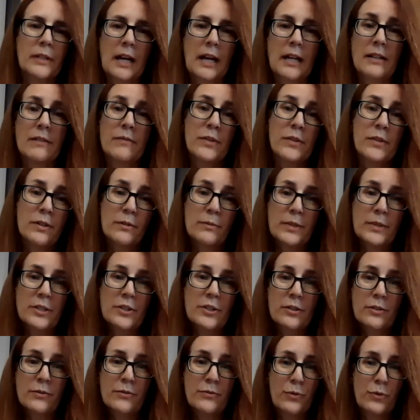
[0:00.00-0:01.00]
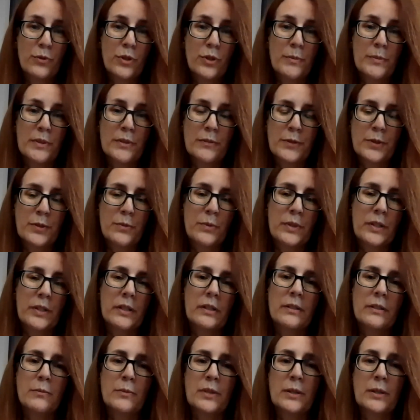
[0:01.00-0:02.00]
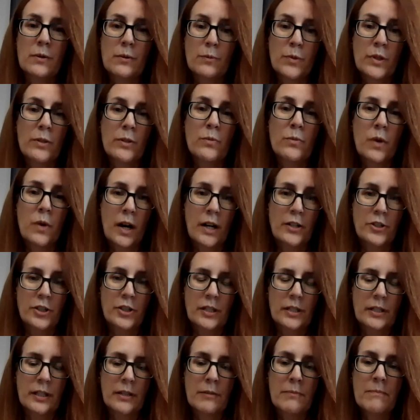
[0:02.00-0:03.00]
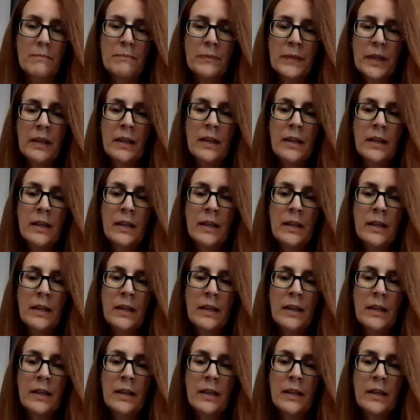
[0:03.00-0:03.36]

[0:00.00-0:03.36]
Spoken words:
kind of their original form, if you will, and we're watching them.